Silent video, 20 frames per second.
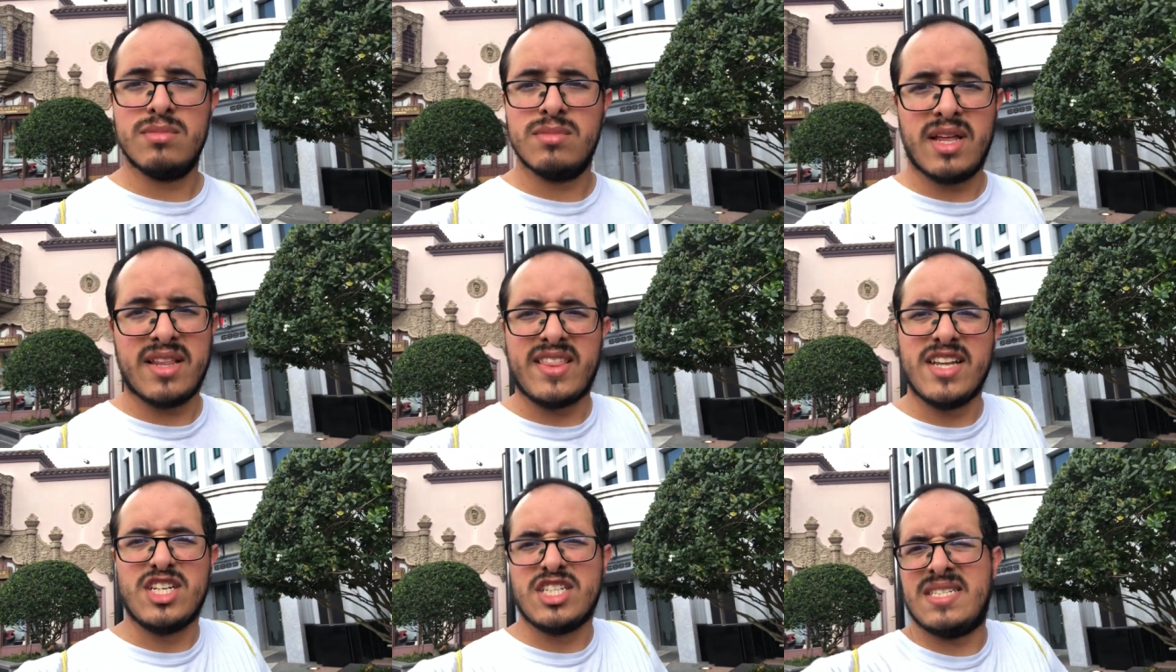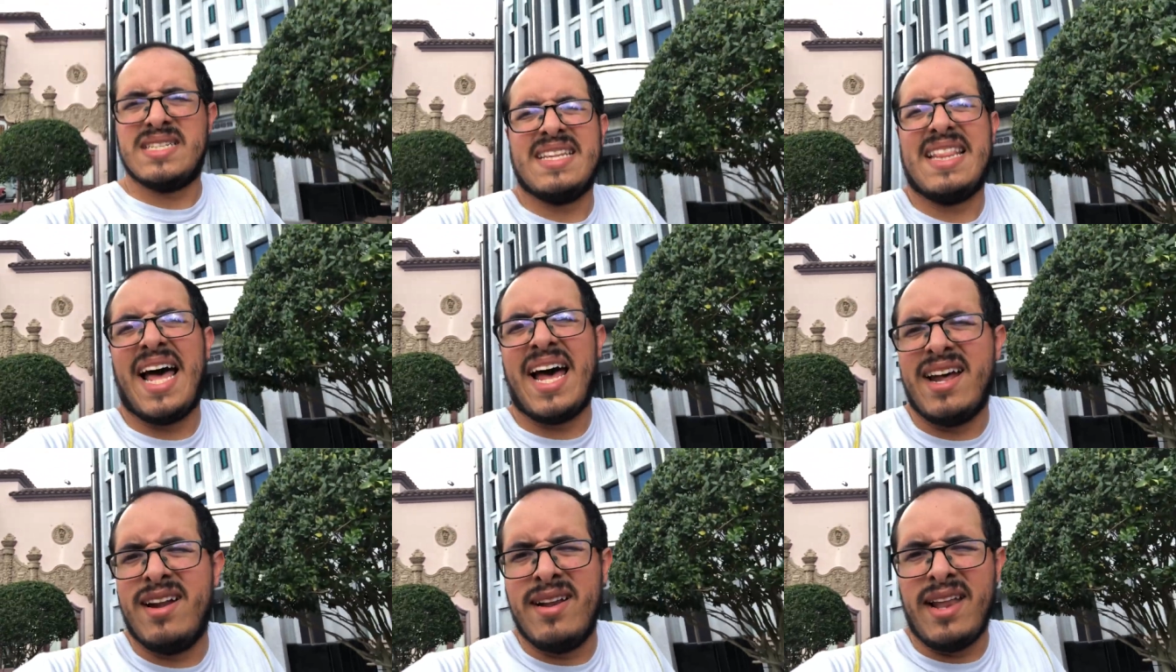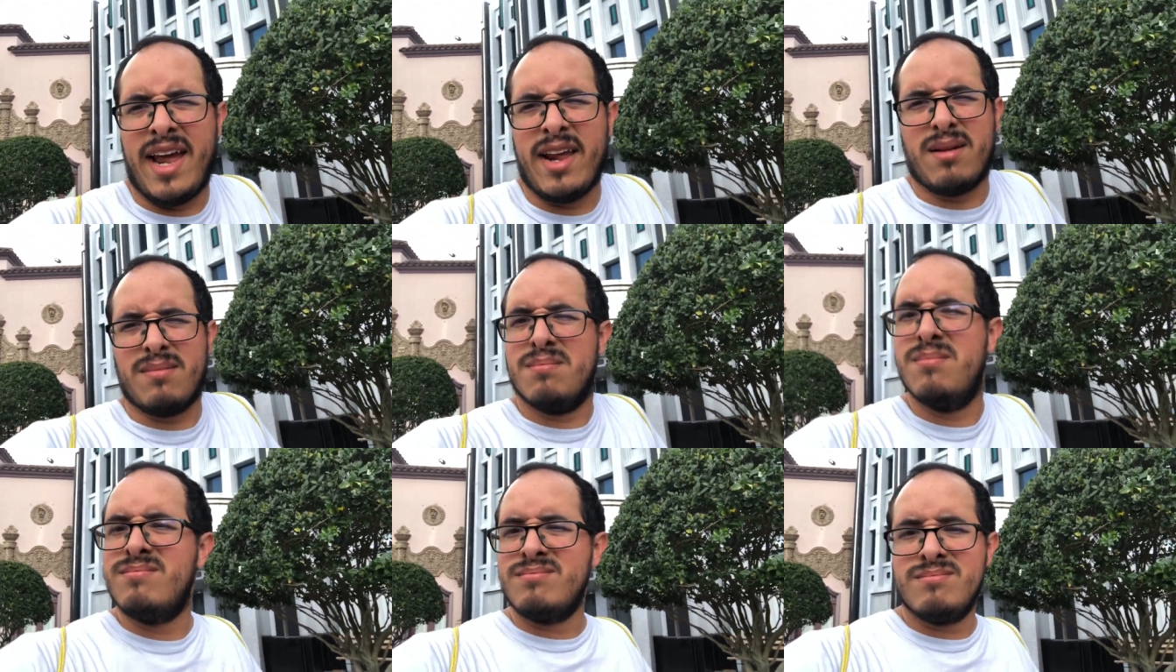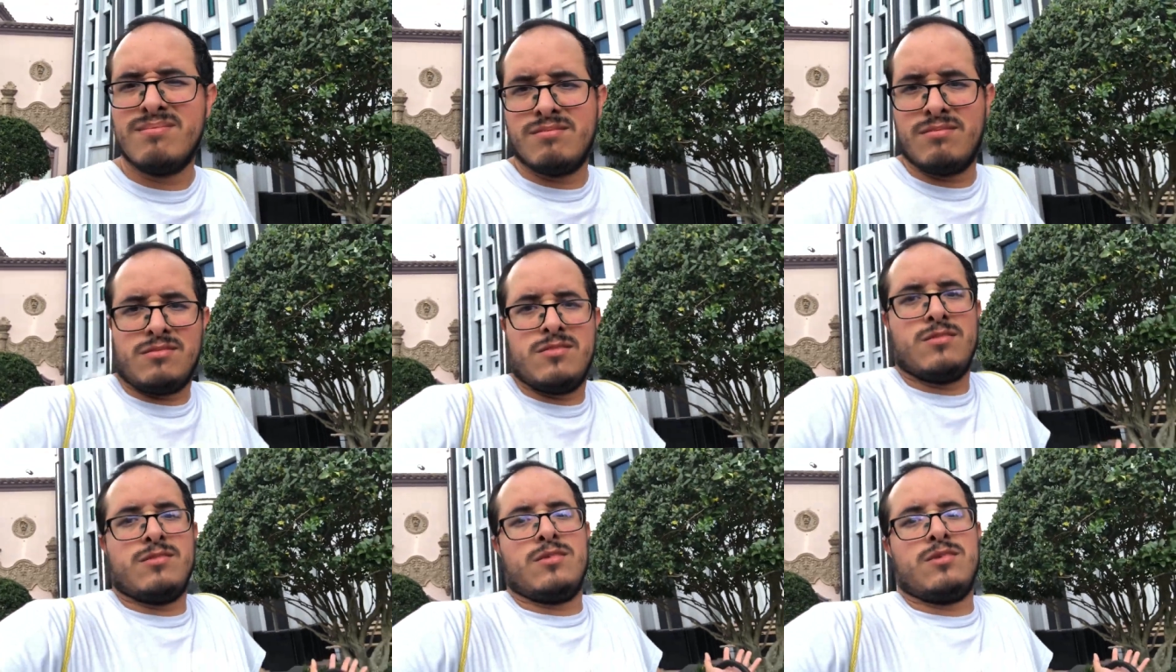that they just did that and like
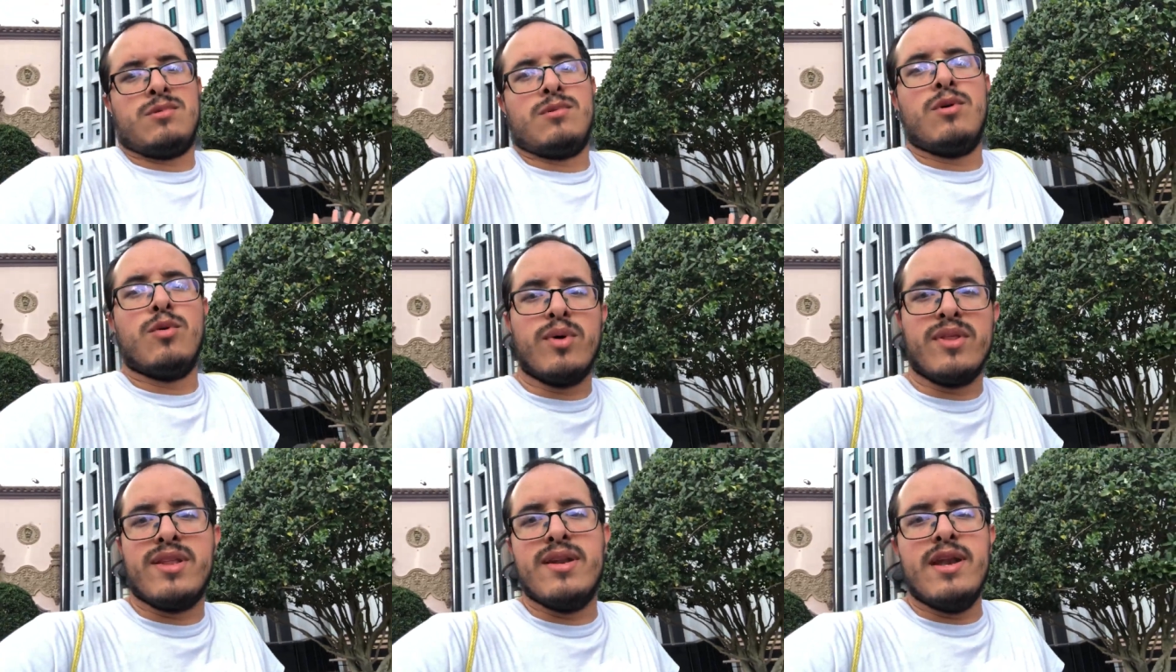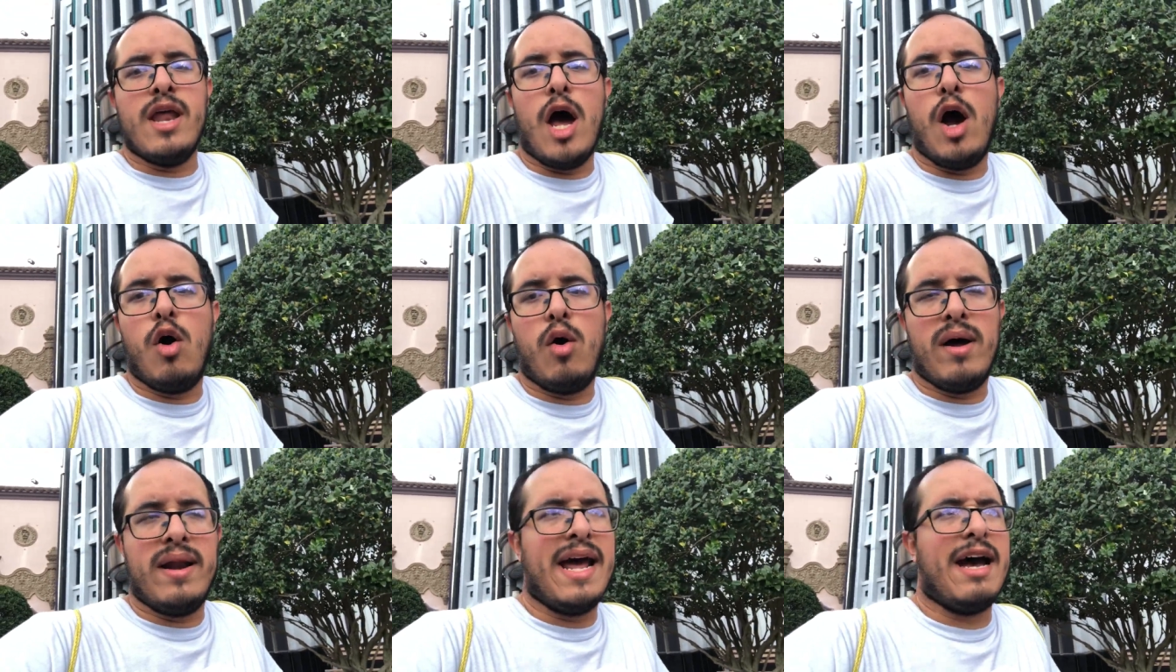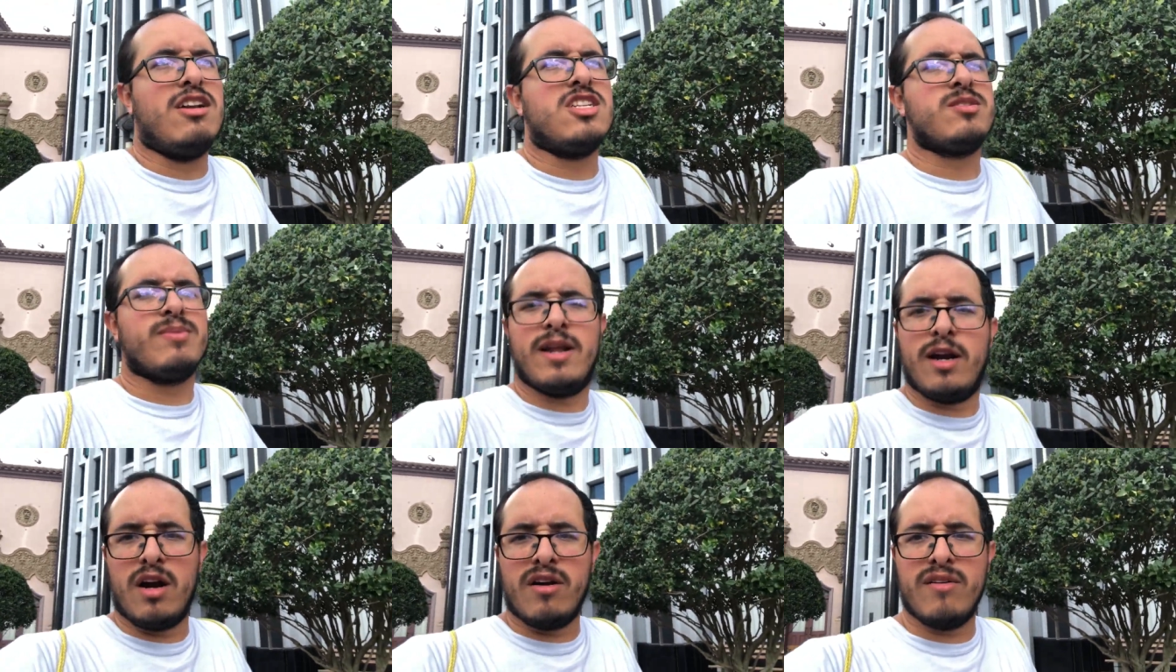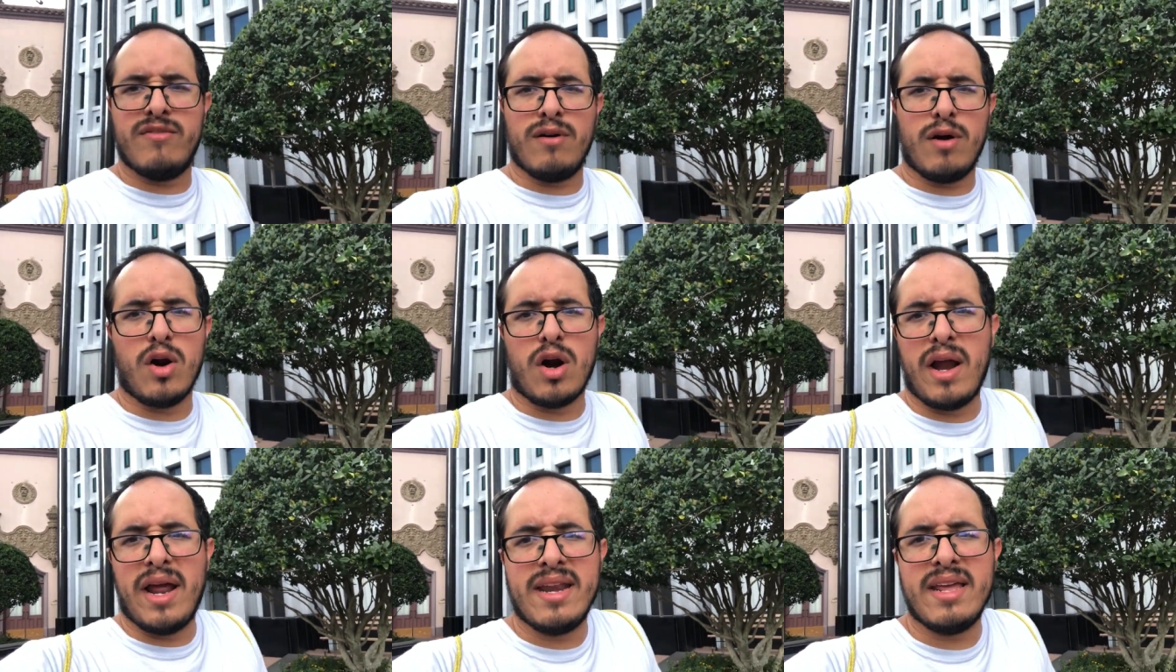with no announcement or,
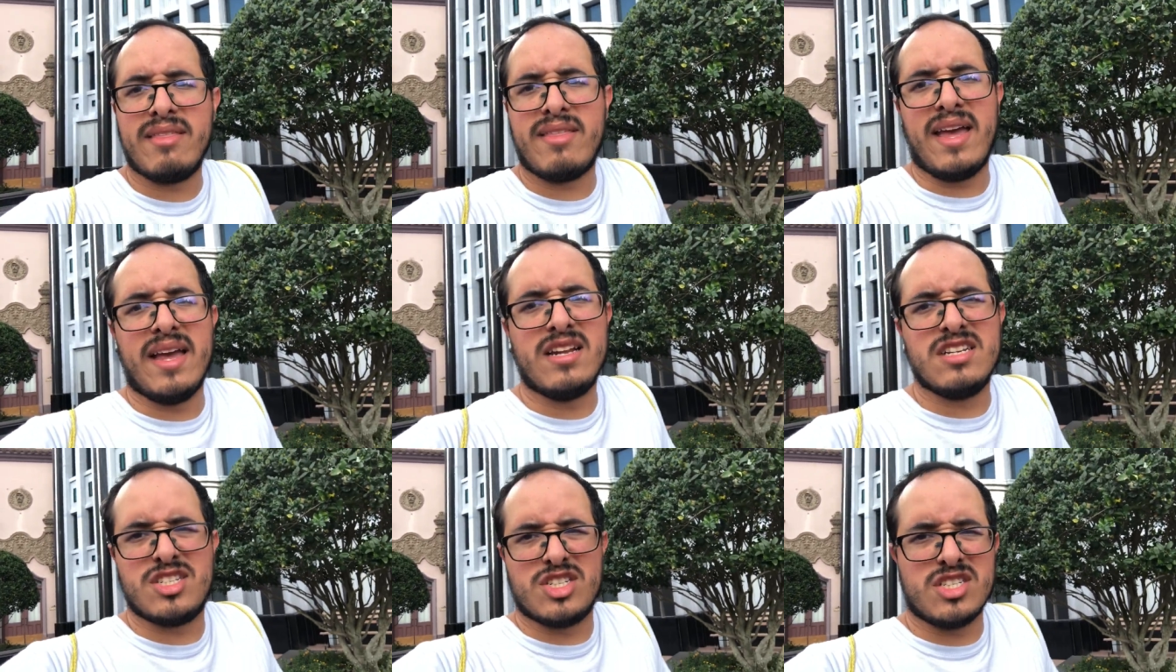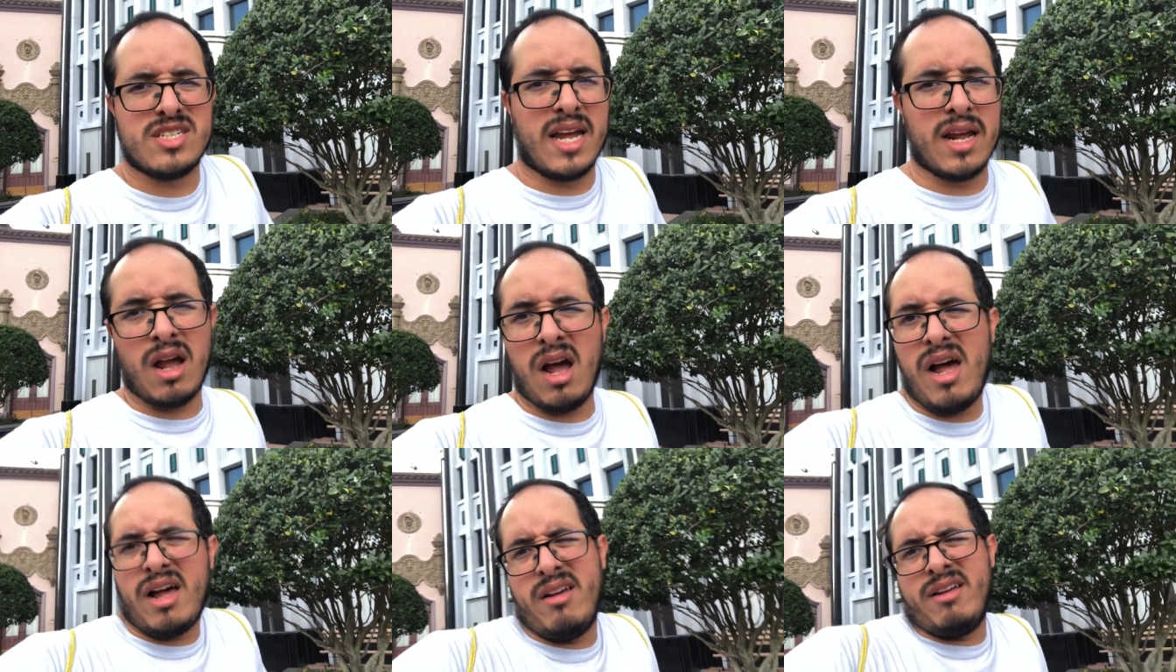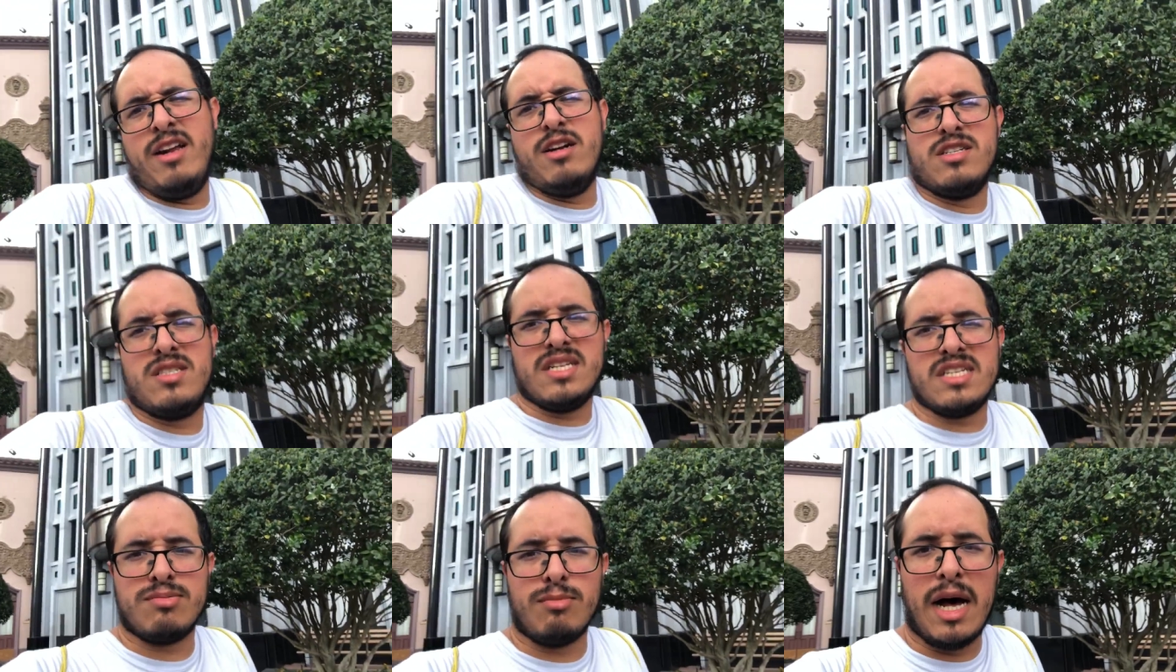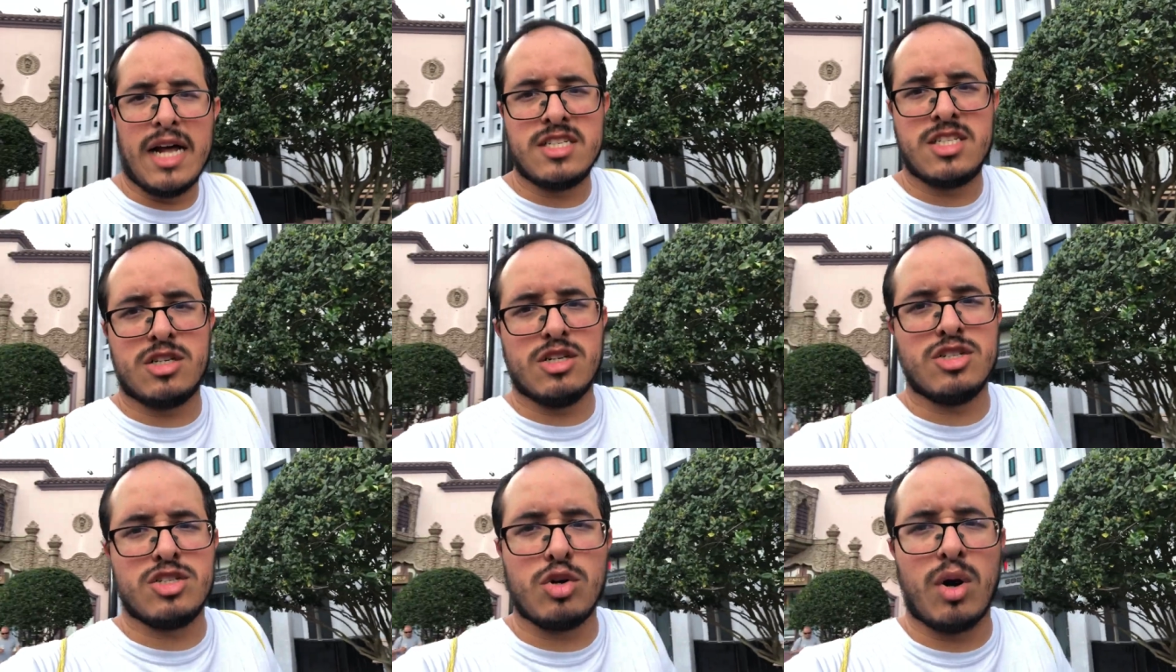or anything. It's just like, oh, here's this
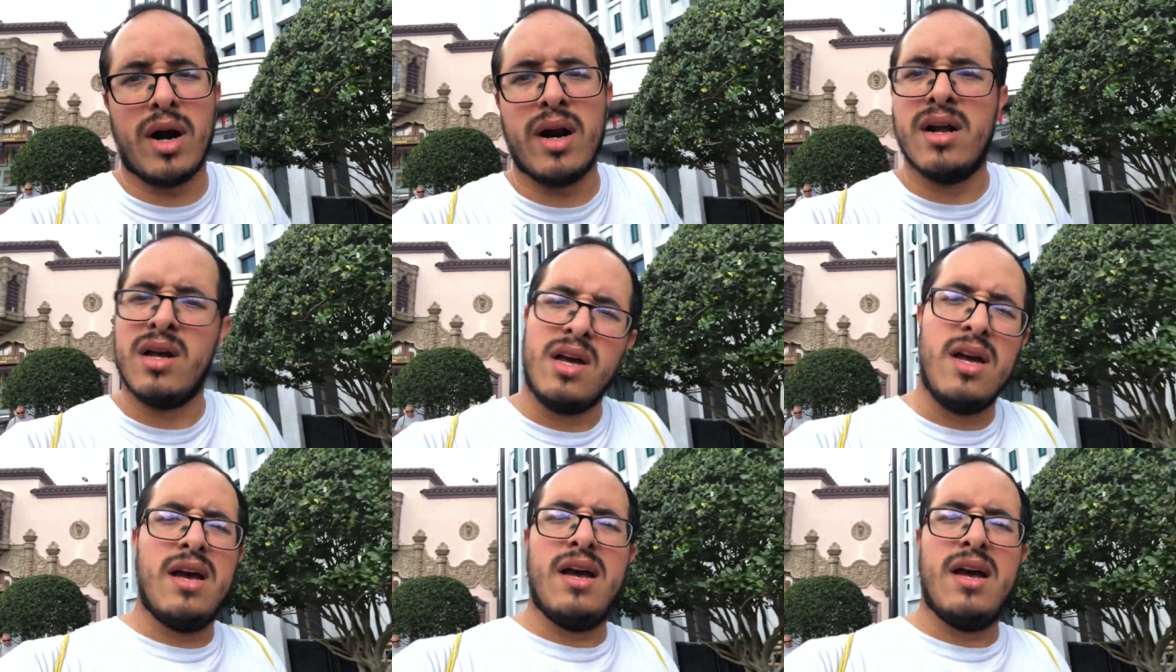monster store.